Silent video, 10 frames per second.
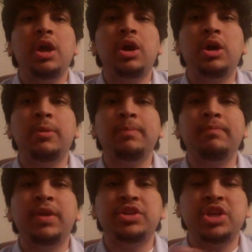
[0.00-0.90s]

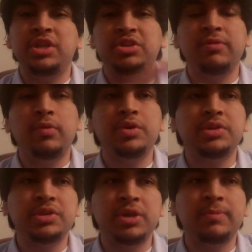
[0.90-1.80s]
and changed the
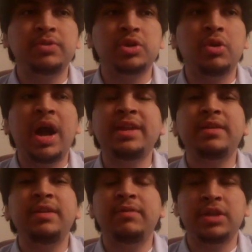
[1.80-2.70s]
voices up. So I
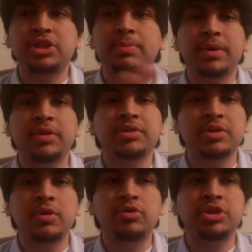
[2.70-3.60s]
didn't even experience
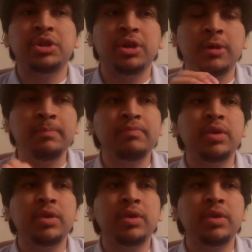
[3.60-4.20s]
the Ocean dub.